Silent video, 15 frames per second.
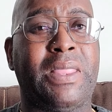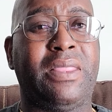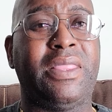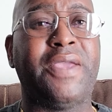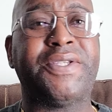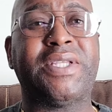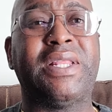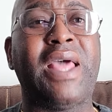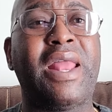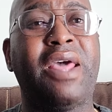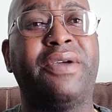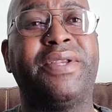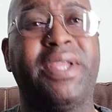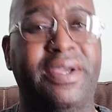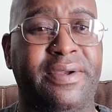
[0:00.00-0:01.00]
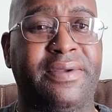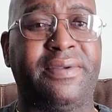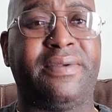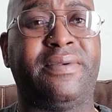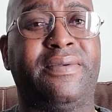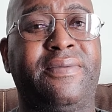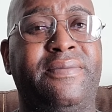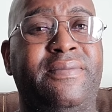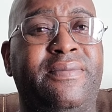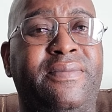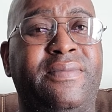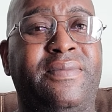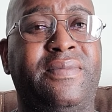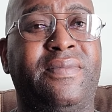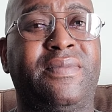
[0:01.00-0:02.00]
There's a lot out there
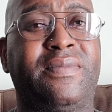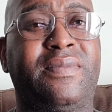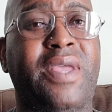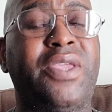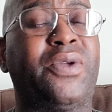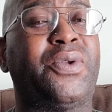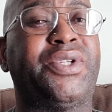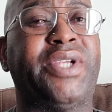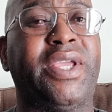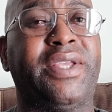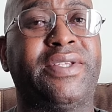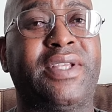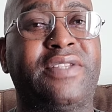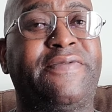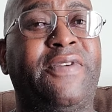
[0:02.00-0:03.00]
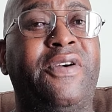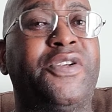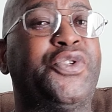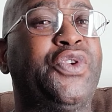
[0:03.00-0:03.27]
that you could chase as far as